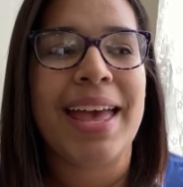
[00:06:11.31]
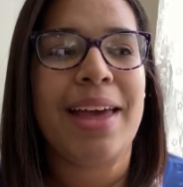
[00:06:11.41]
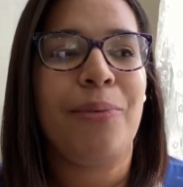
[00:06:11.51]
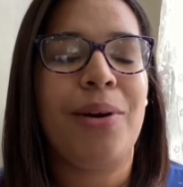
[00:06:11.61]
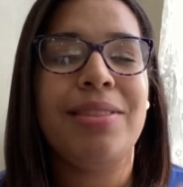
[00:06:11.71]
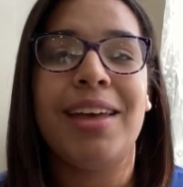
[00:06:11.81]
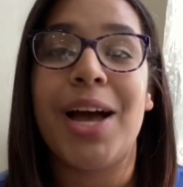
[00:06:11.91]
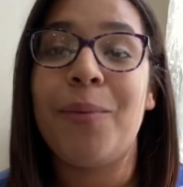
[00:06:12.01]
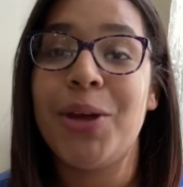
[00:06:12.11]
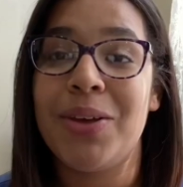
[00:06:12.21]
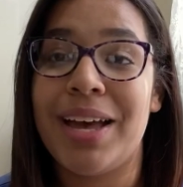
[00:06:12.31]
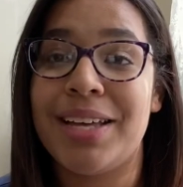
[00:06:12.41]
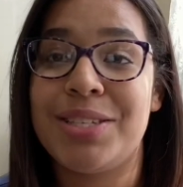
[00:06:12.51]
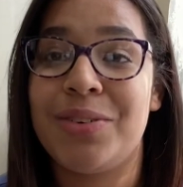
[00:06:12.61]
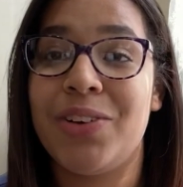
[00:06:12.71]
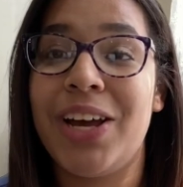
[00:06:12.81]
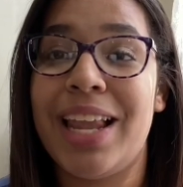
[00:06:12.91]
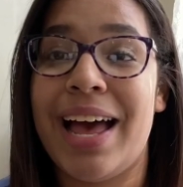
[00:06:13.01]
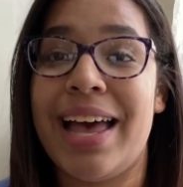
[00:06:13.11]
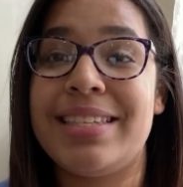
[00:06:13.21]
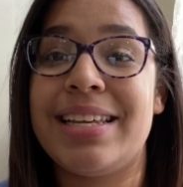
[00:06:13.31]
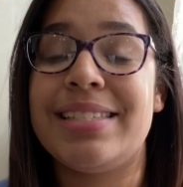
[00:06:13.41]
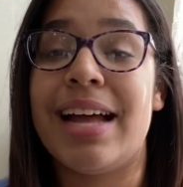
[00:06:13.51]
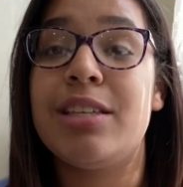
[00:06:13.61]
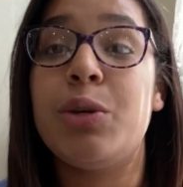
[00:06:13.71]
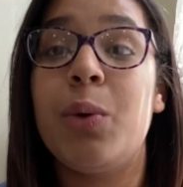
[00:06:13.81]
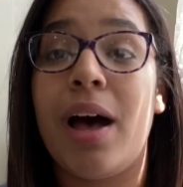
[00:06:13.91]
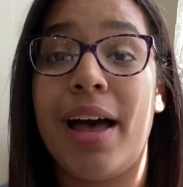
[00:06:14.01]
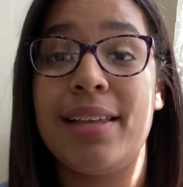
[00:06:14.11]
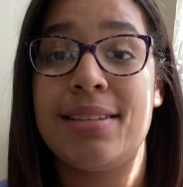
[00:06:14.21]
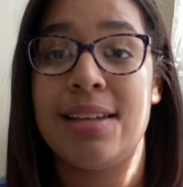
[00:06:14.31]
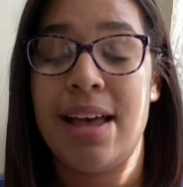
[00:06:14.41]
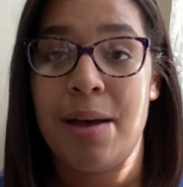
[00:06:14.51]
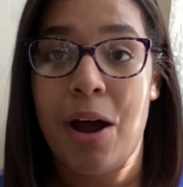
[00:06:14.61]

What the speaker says: And one thing I want you guys to realize is that to us,